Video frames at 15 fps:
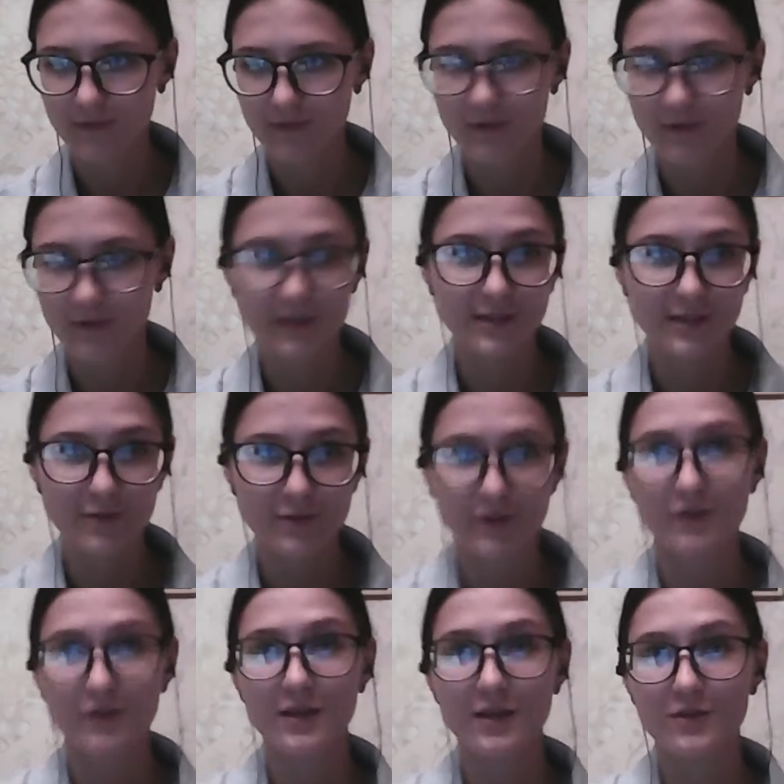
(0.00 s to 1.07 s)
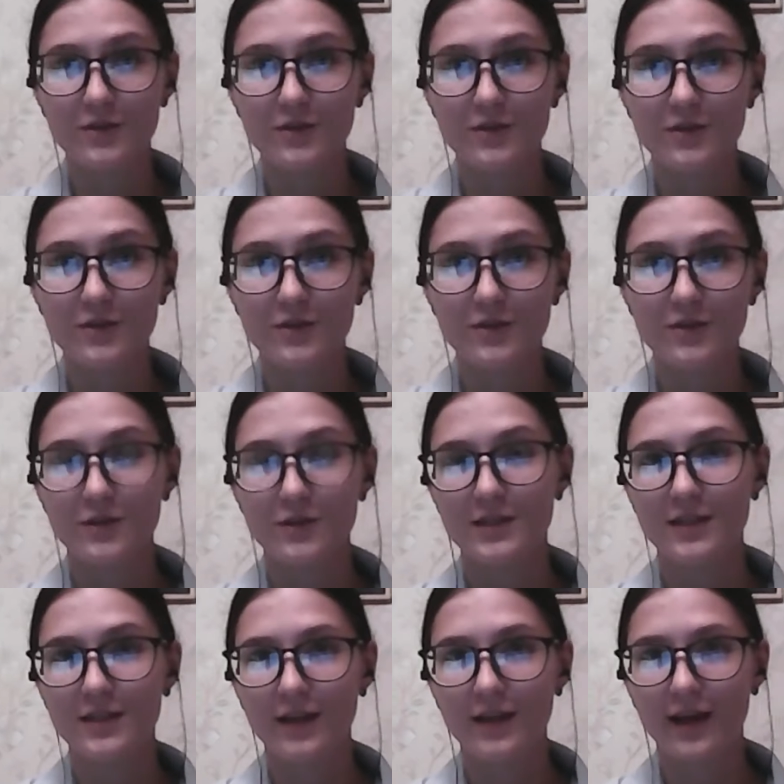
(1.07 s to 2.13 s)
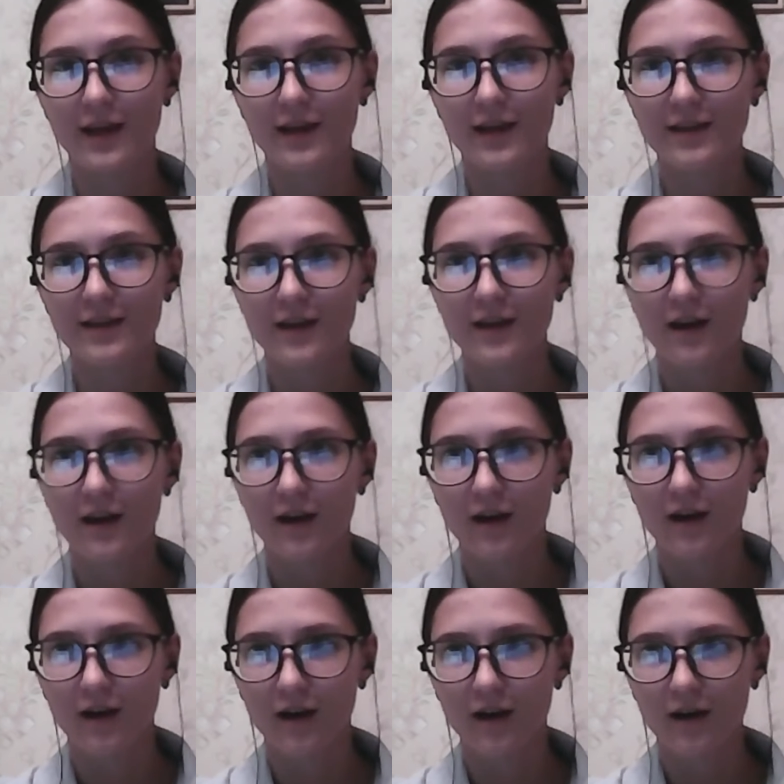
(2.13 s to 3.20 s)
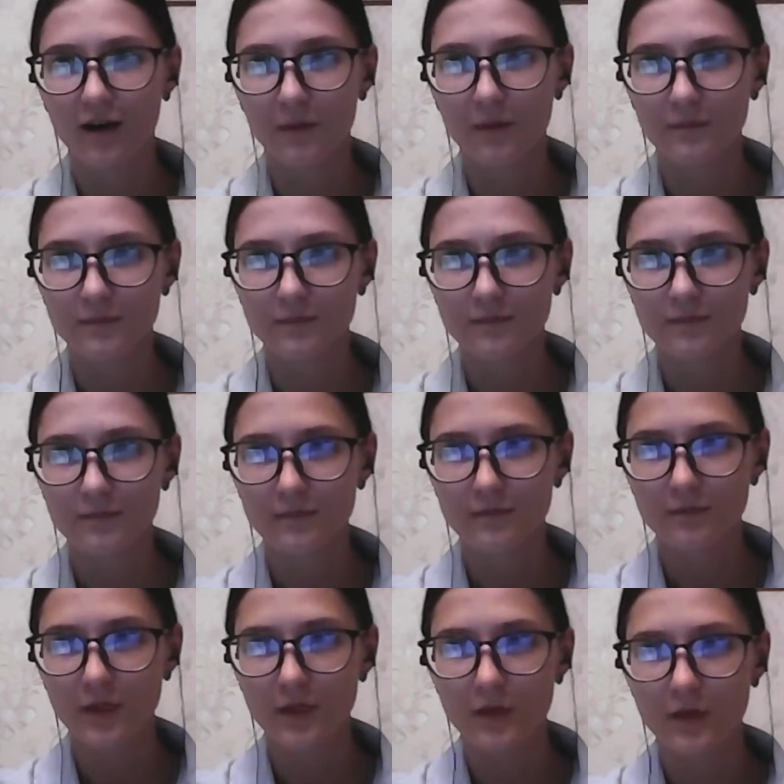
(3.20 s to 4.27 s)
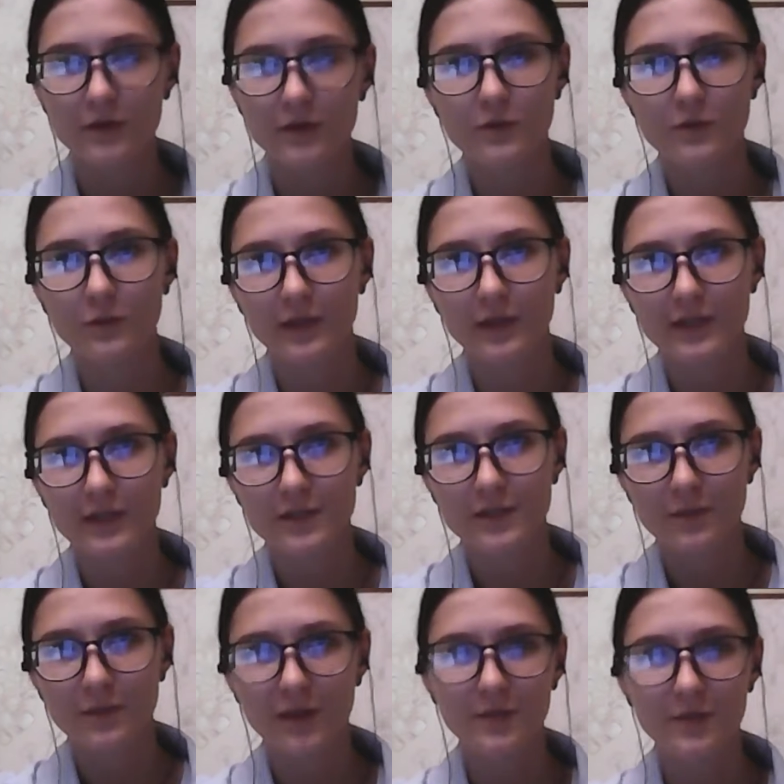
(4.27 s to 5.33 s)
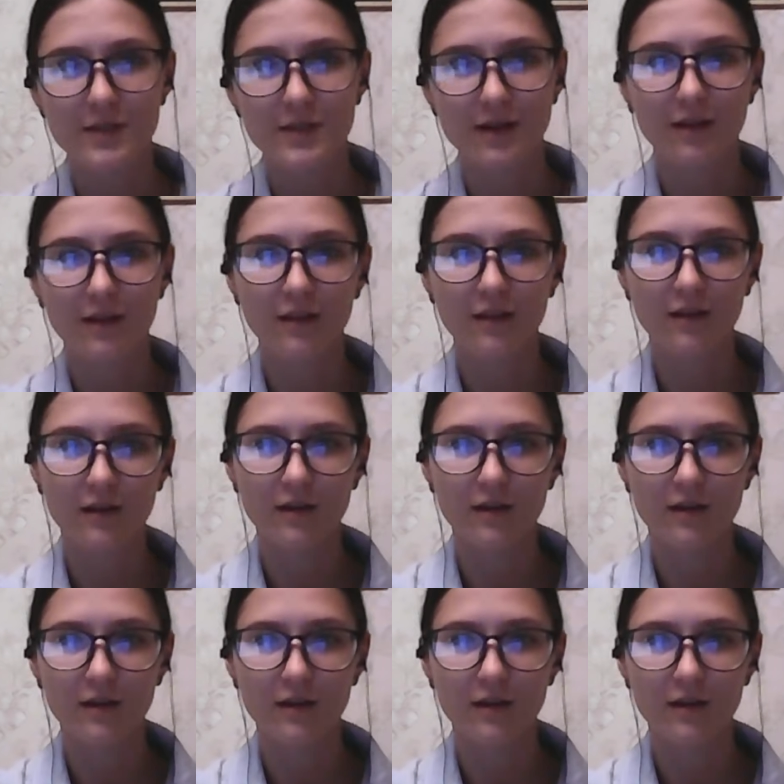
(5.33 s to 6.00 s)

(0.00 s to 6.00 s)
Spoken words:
This is very interesting. And um, could you please maybe tell